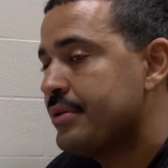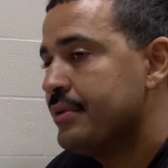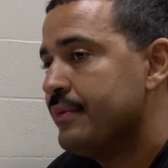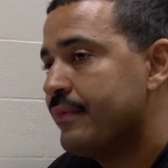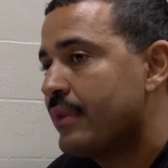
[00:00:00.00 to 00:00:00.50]

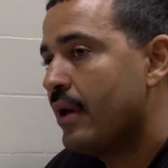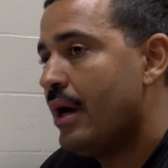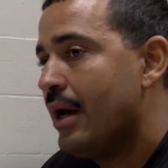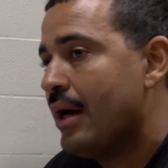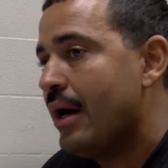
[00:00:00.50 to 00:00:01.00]
school.
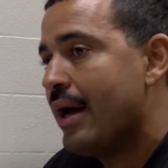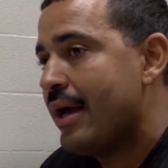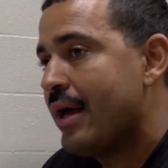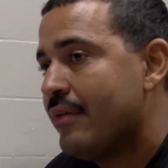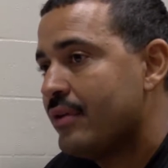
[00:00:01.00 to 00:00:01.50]
Uh,
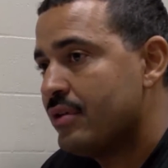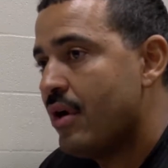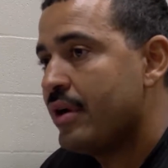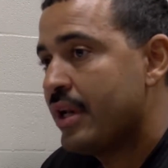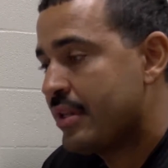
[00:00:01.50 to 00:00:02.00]
I have a
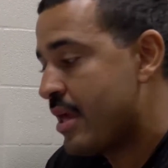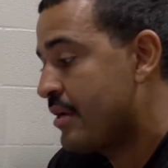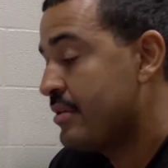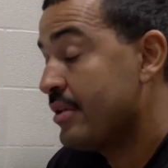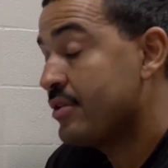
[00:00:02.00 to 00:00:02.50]
daughter that's
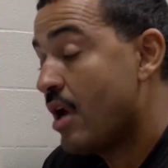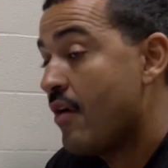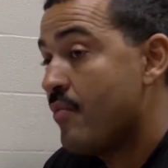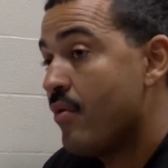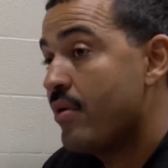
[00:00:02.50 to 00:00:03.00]
actually a
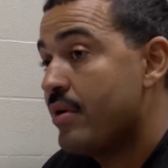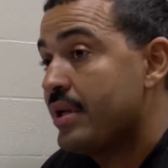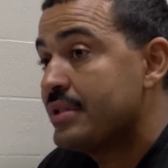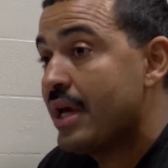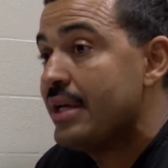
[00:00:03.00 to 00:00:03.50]
sophomore here
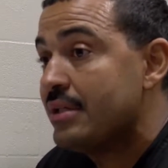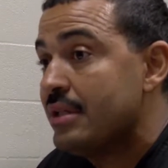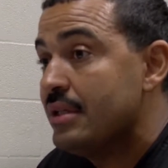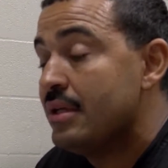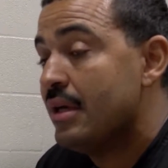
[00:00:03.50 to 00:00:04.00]
that's
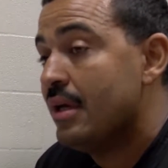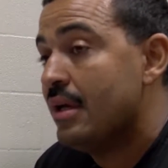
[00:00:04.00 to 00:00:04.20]
19.